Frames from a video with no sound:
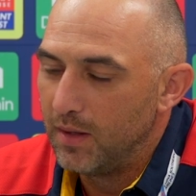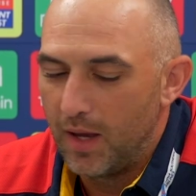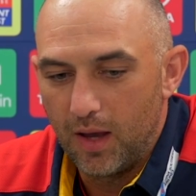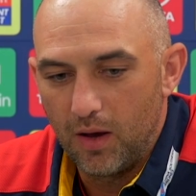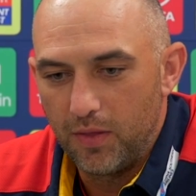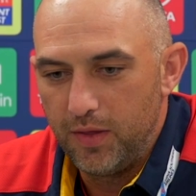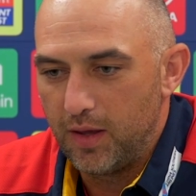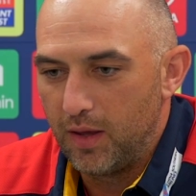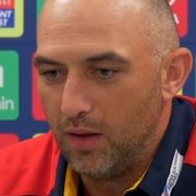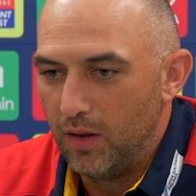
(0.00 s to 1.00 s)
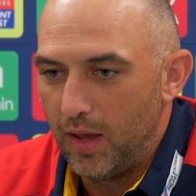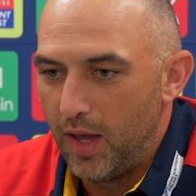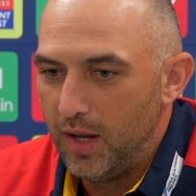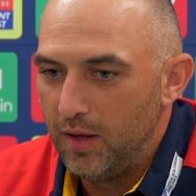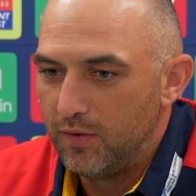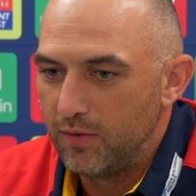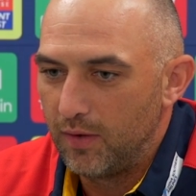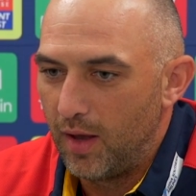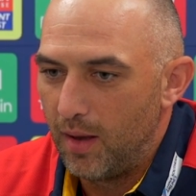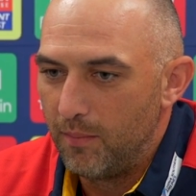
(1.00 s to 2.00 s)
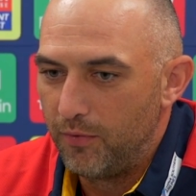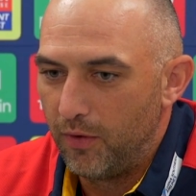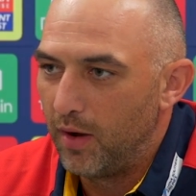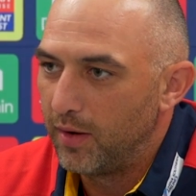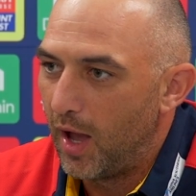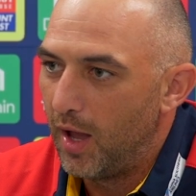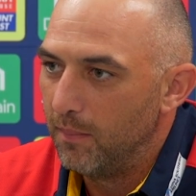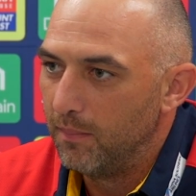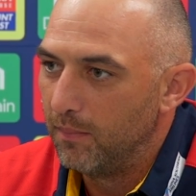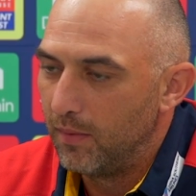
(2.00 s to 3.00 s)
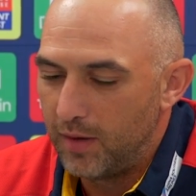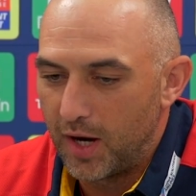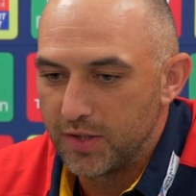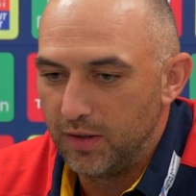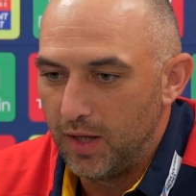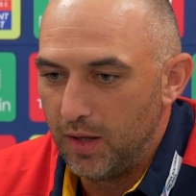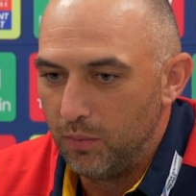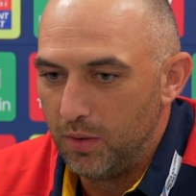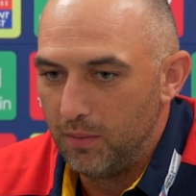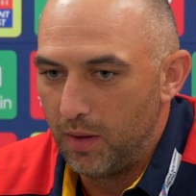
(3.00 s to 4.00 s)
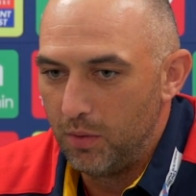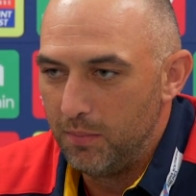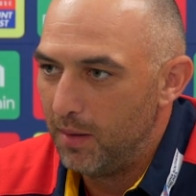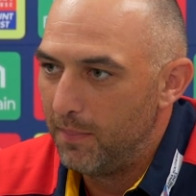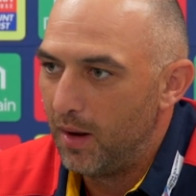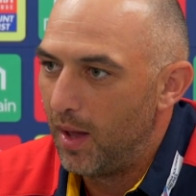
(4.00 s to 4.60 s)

Yeah, I think, look, Eddie's, for our game nationally, there wouldn't be a better